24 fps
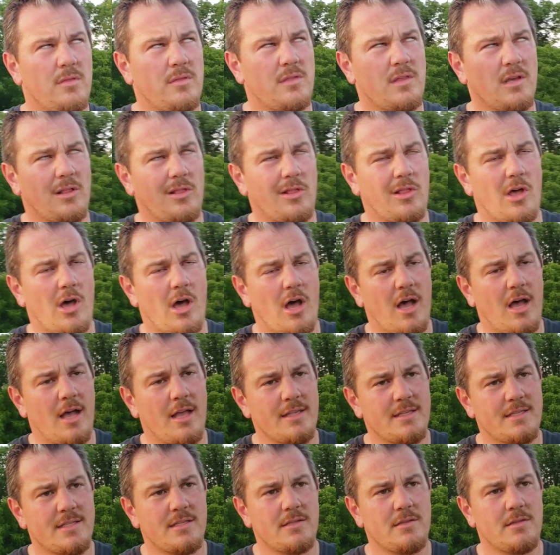the
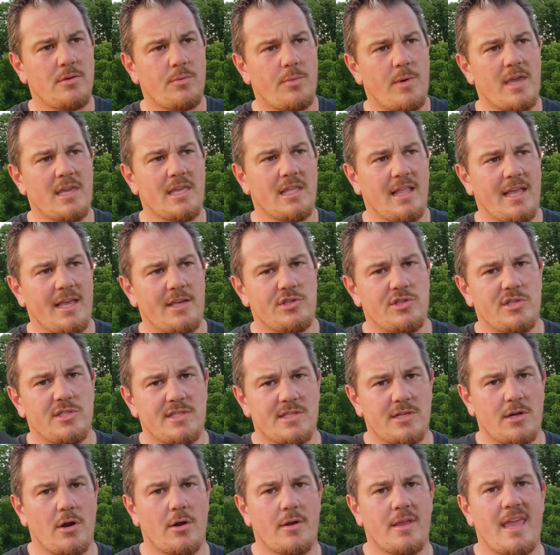laws, the regulations
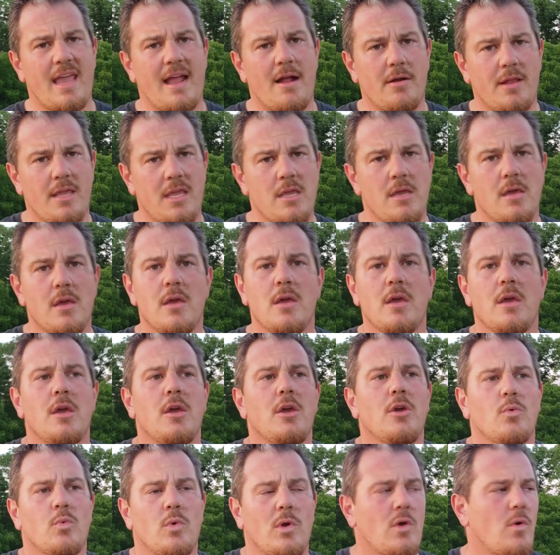in our county
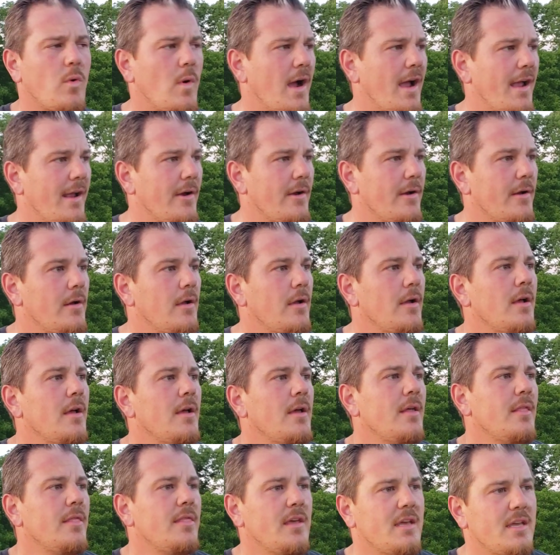require
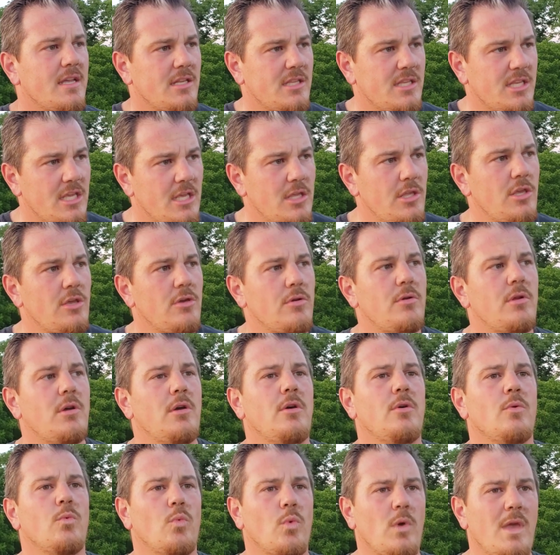the continued
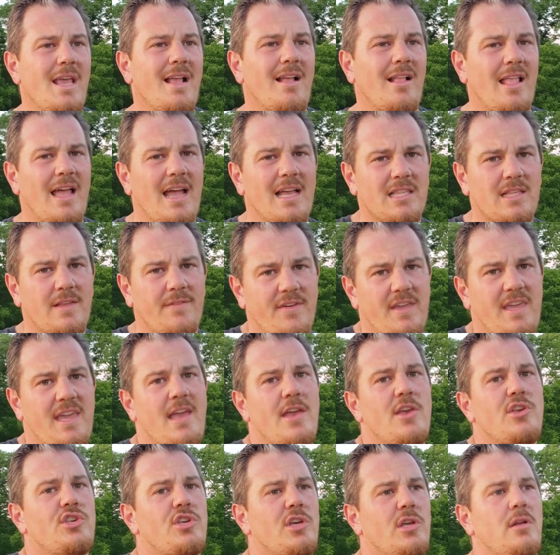
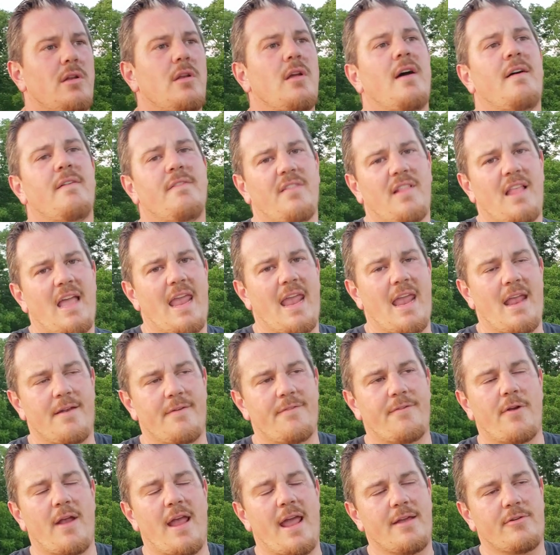reclassification of land
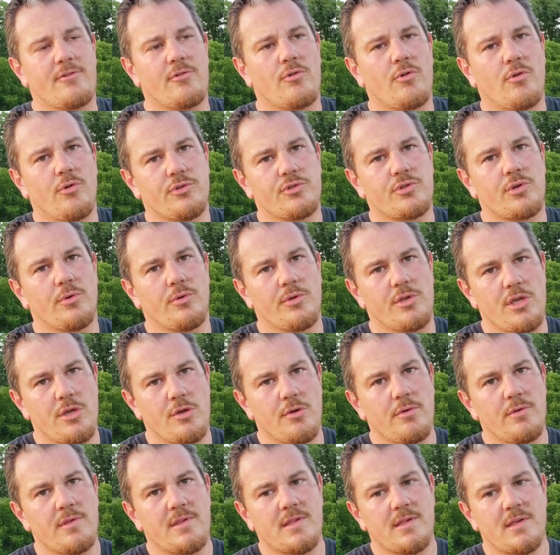for agricultural
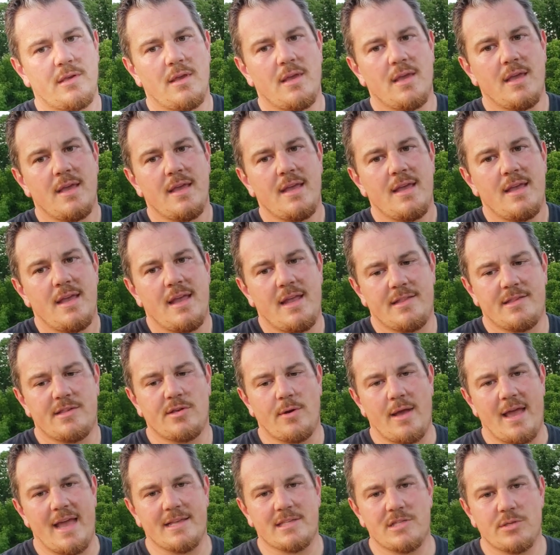use. And
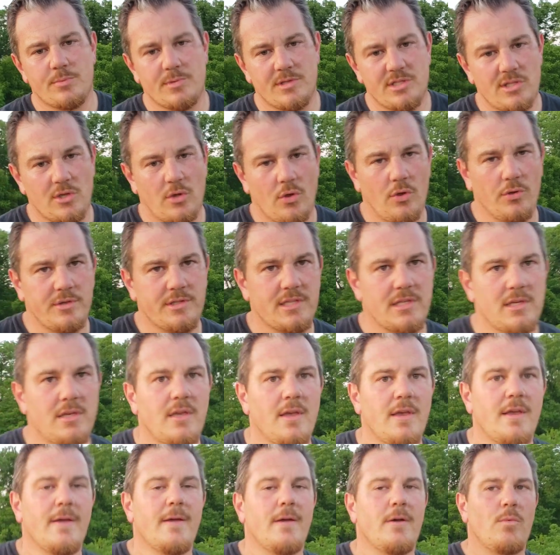so as a result,
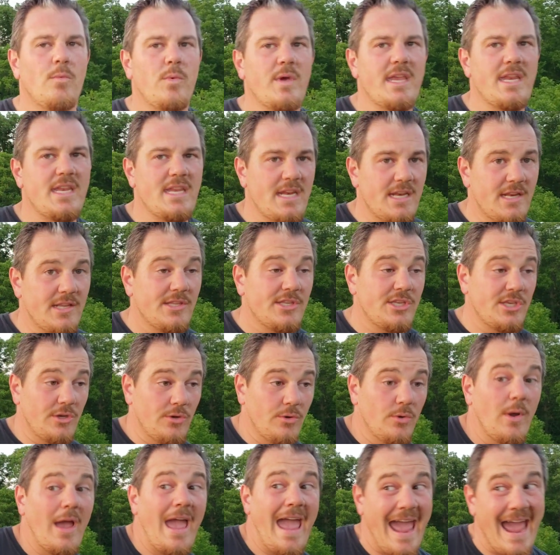we needed
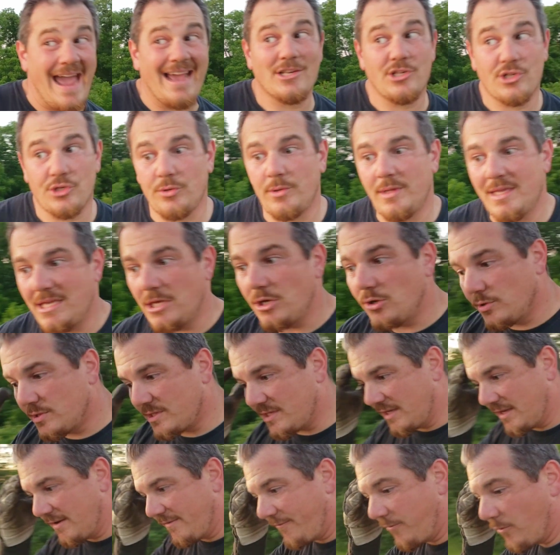to actually use
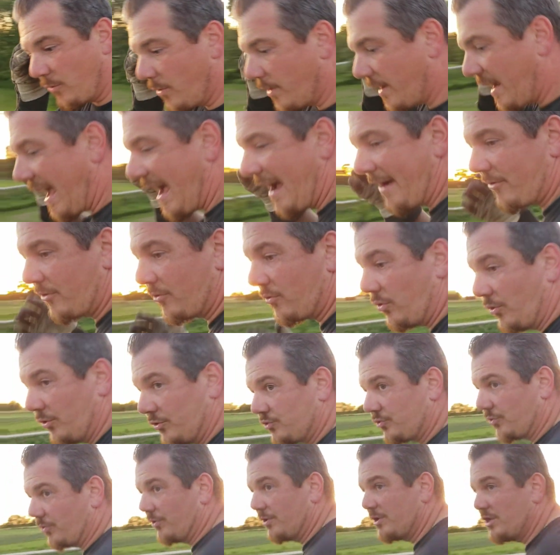it for
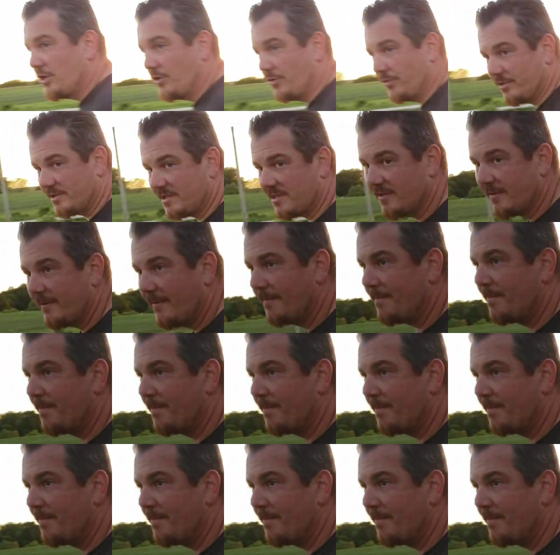agricultural use.